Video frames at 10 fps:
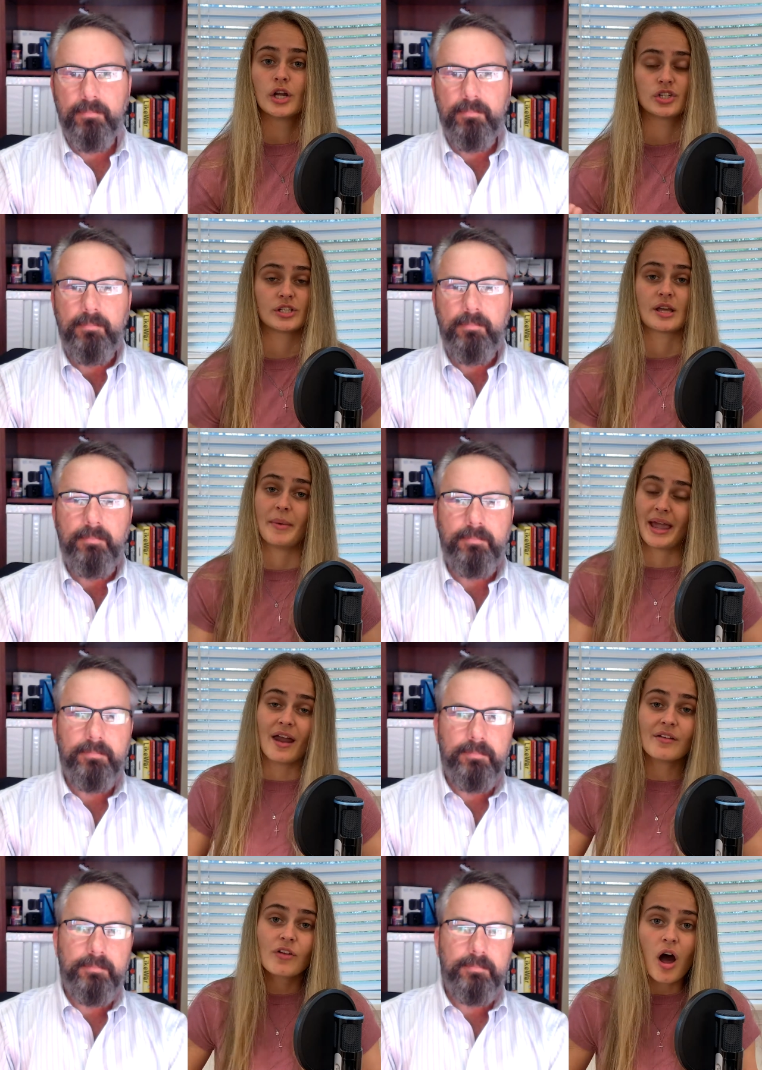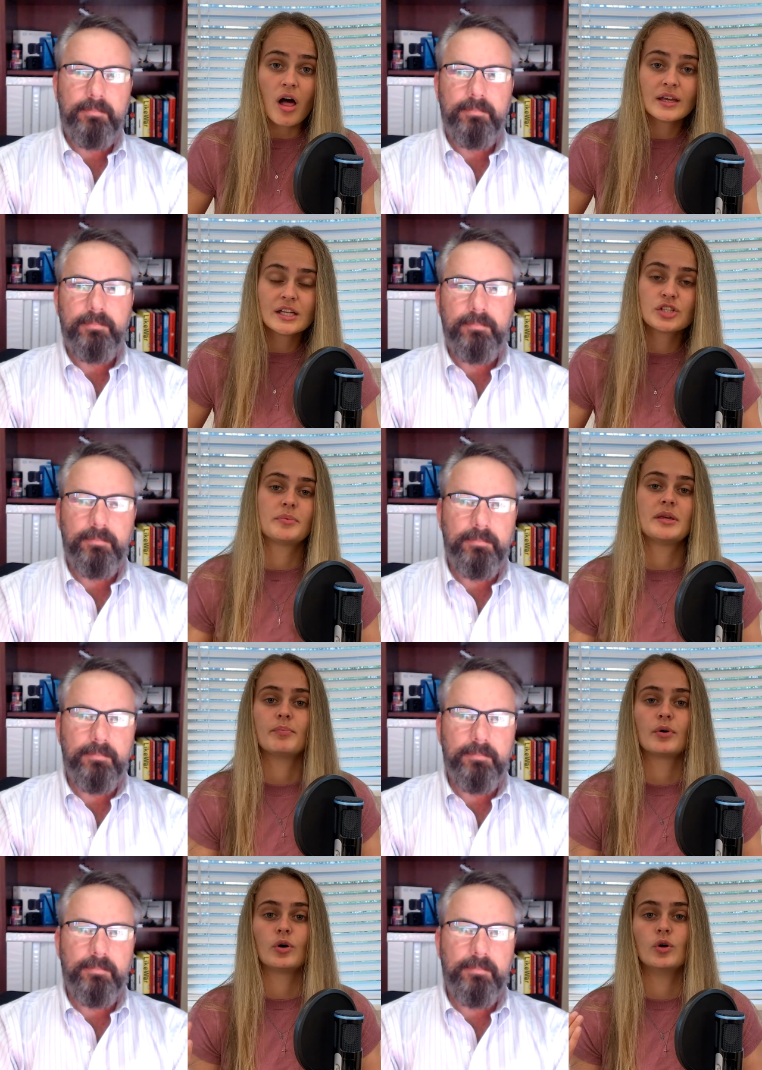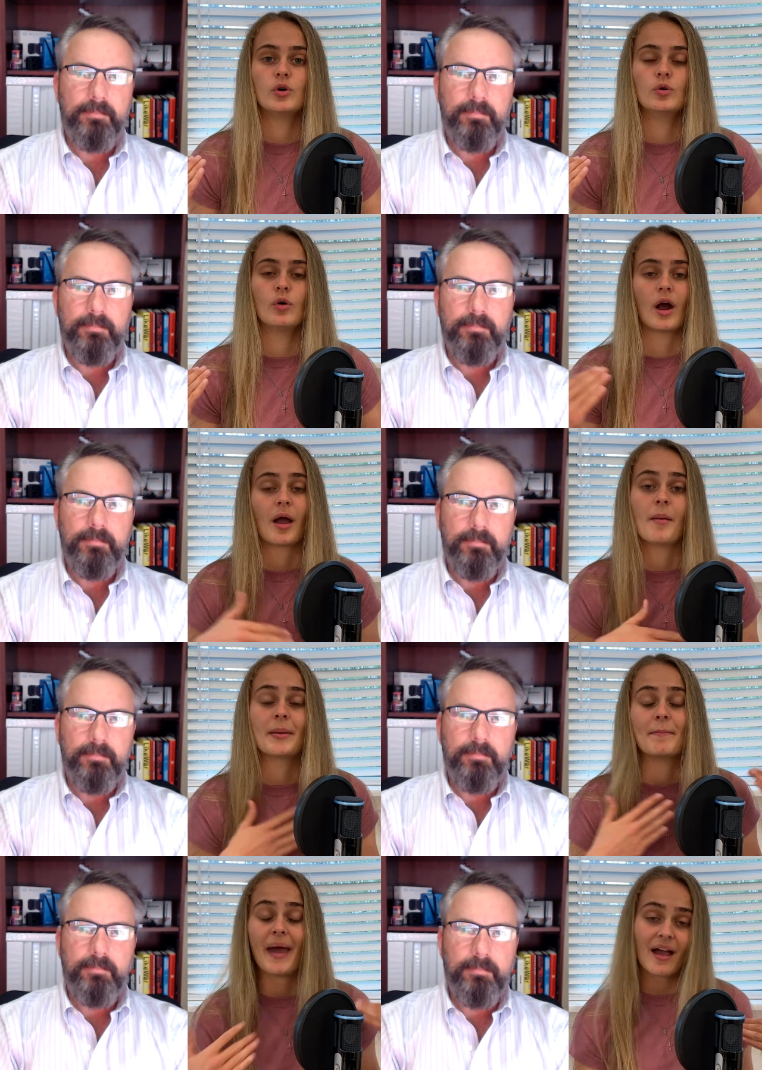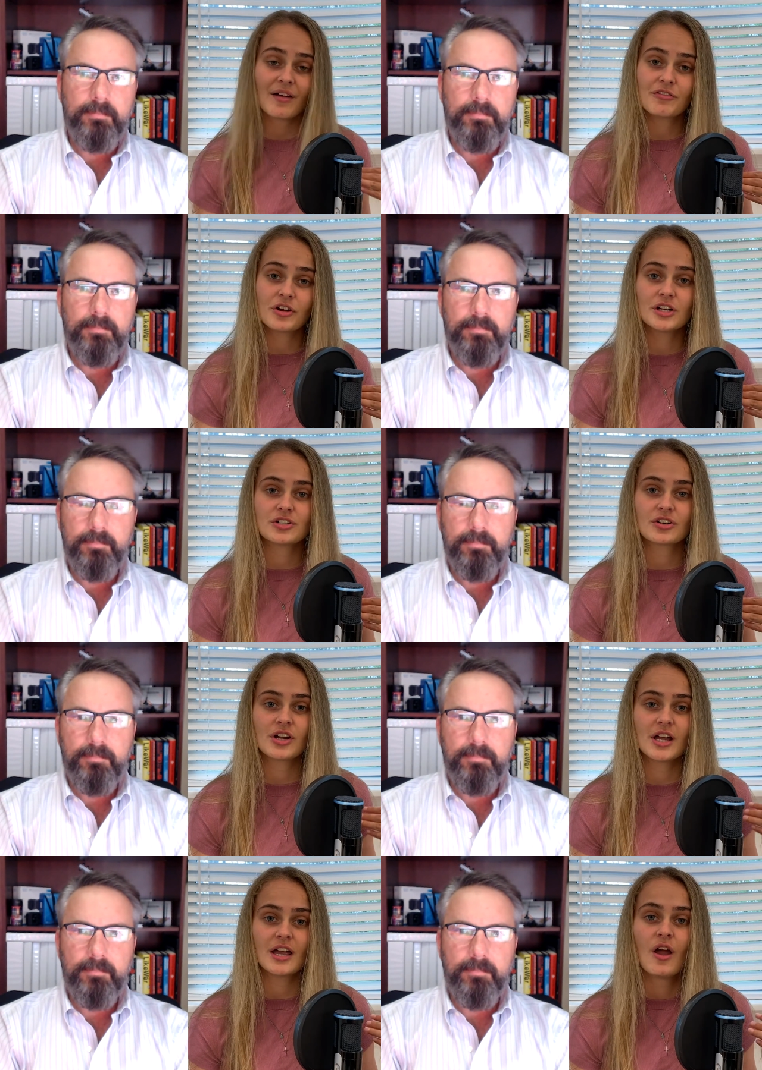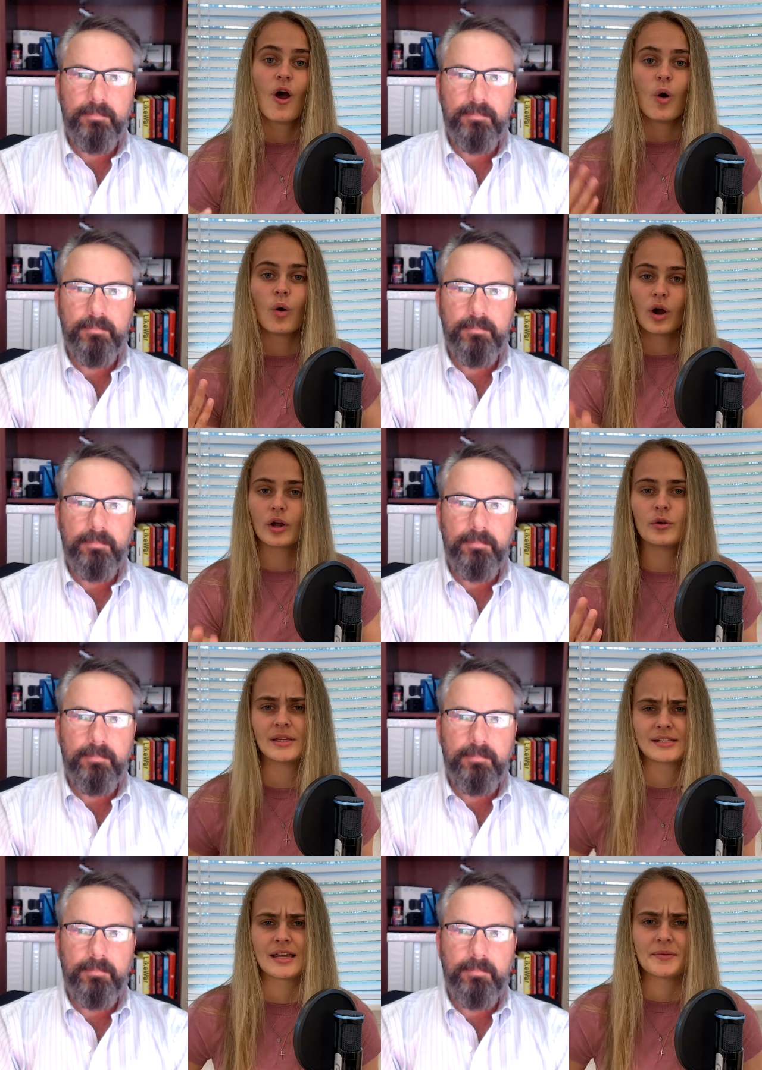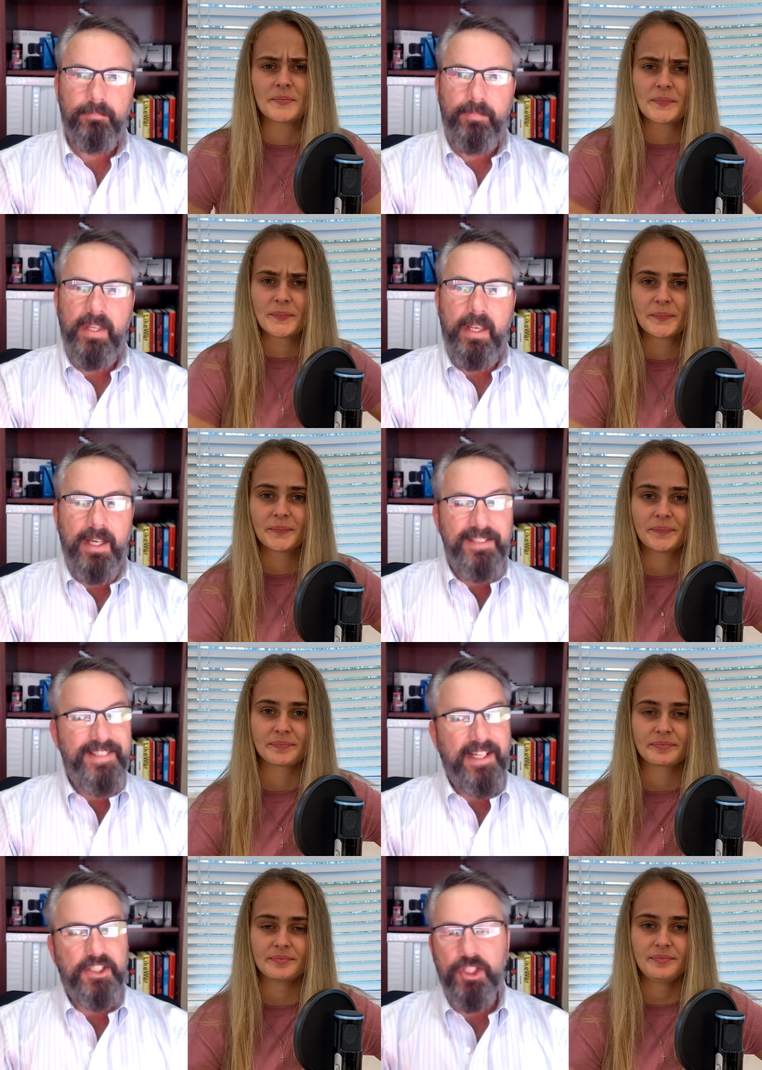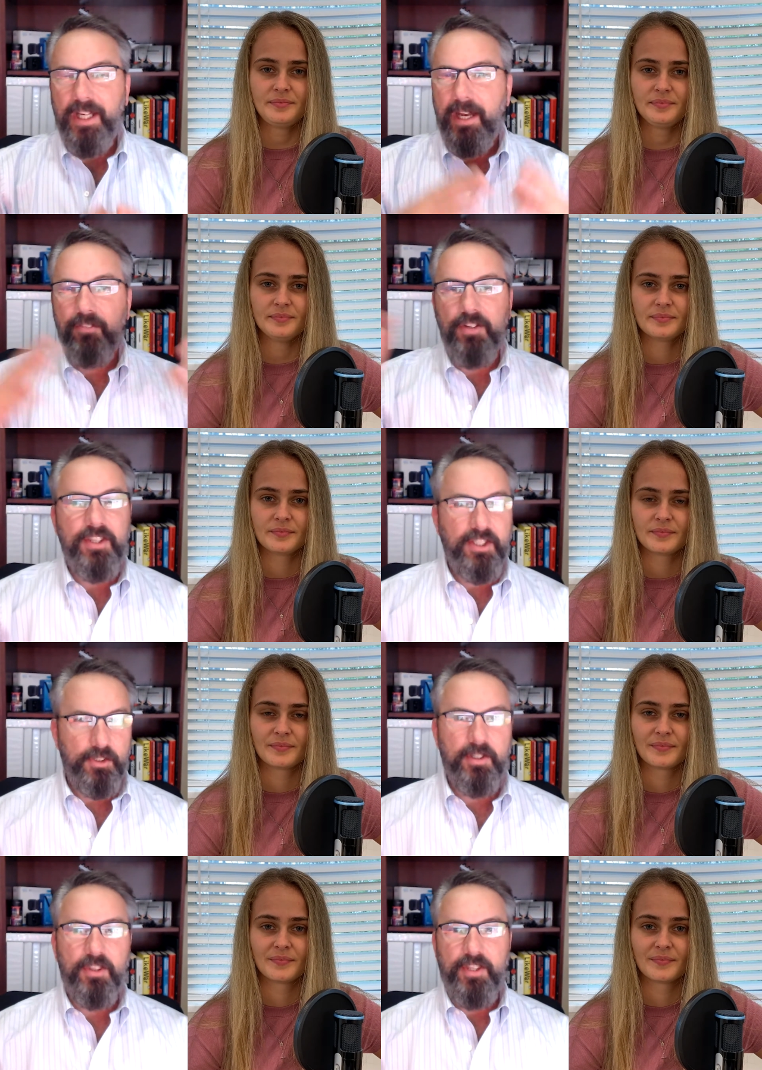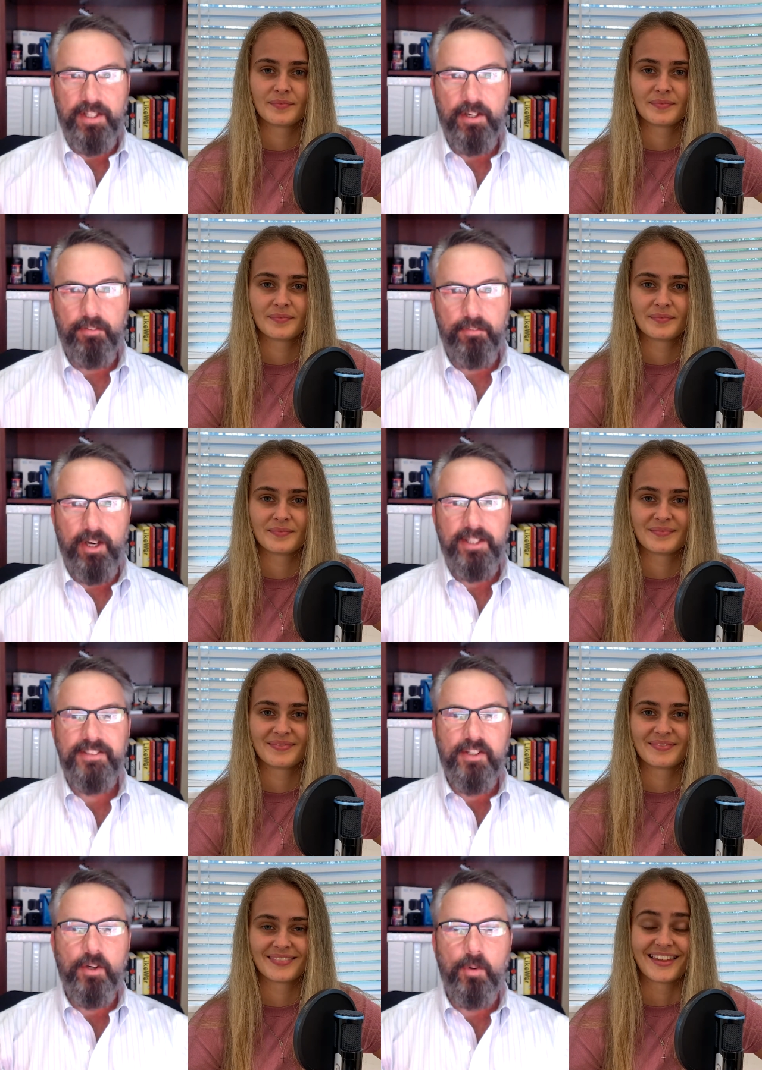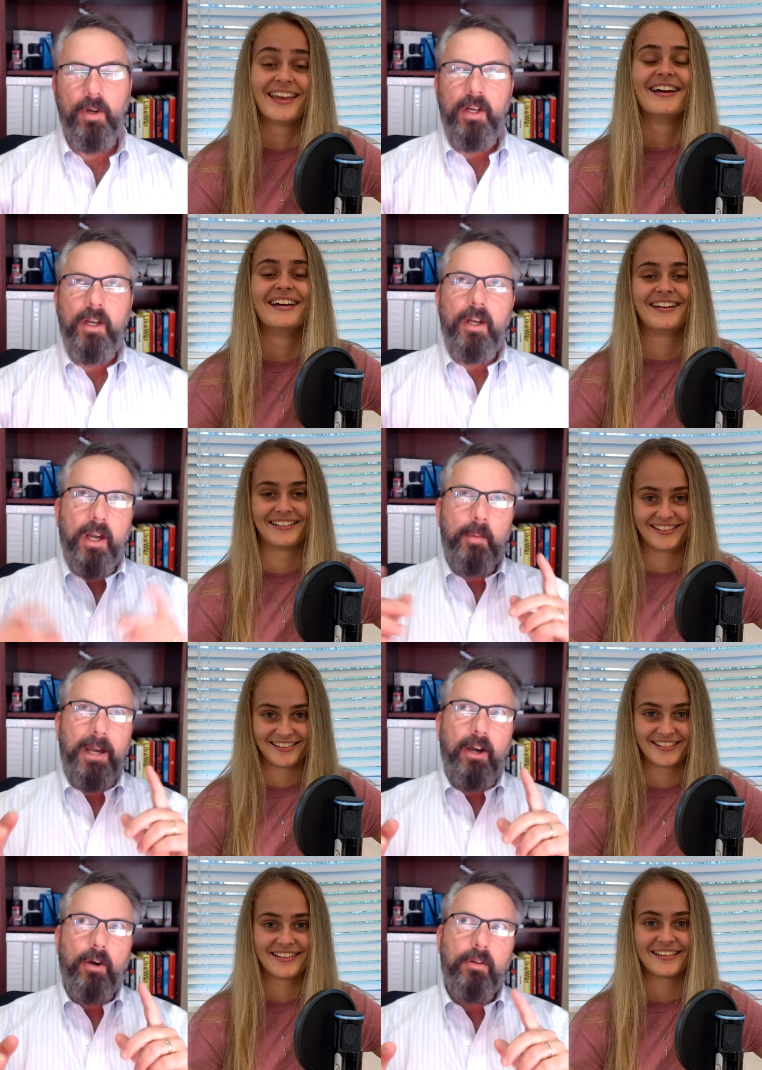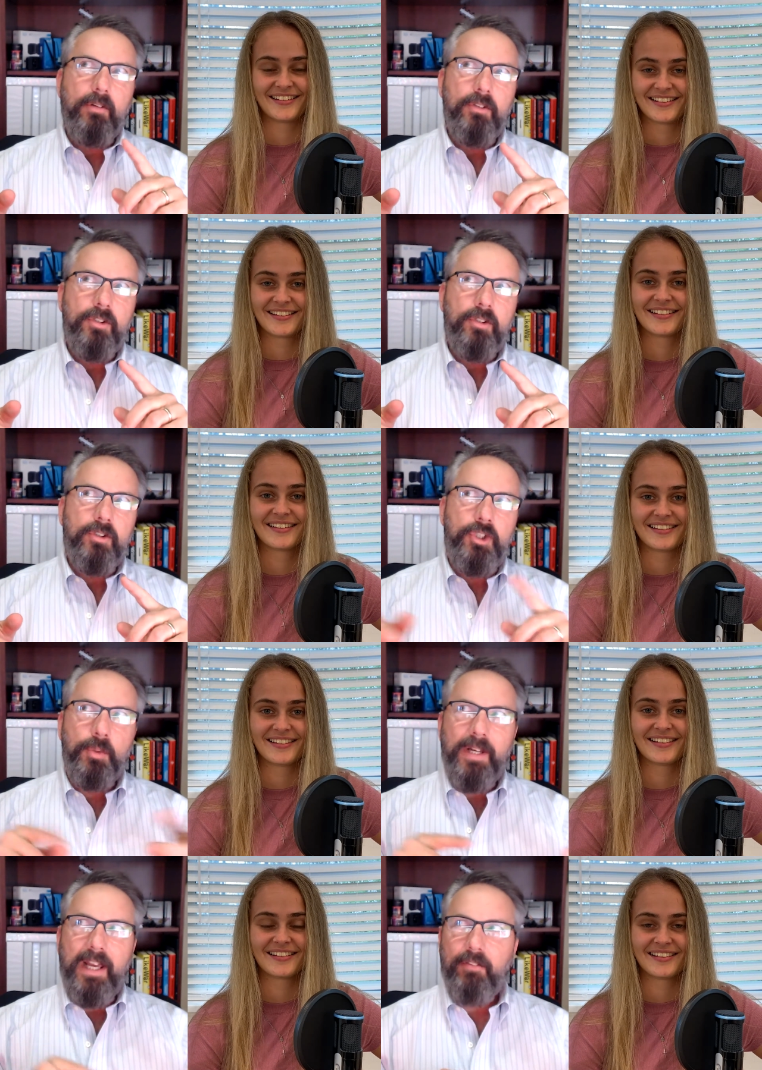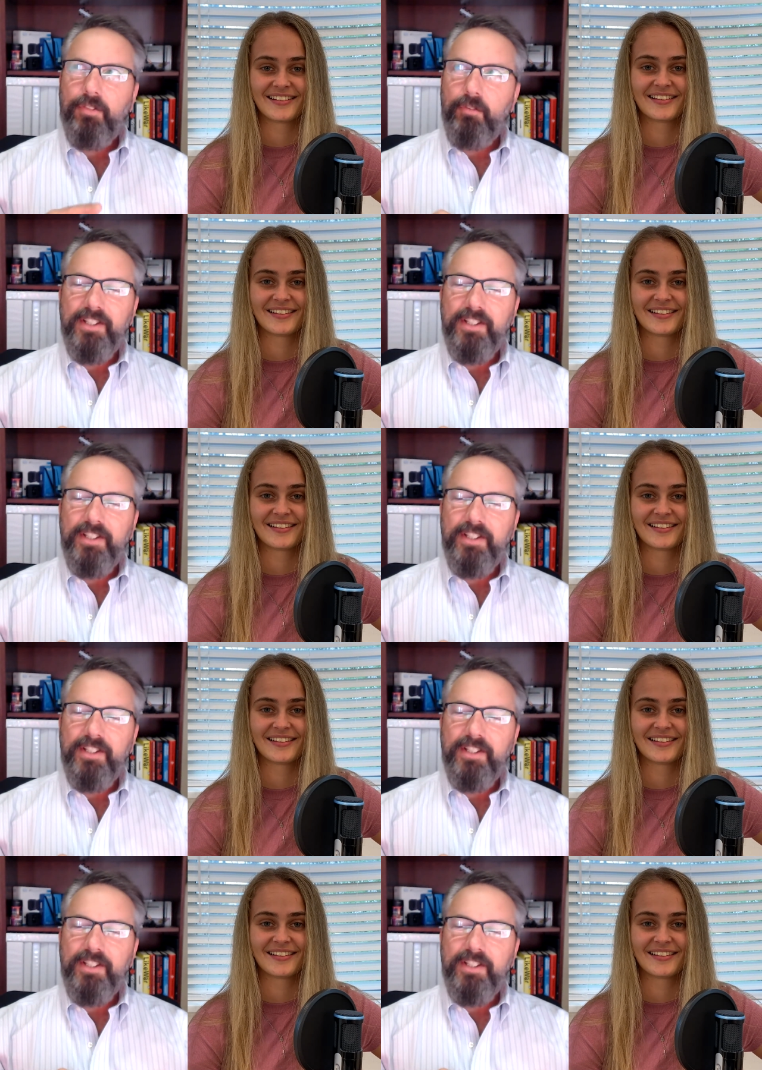Speaker 1: just coming out of college, people who are coming back for a degree, or who is it?
Speaker 2: It's actually everything you can think of, right? So, about two and a half, three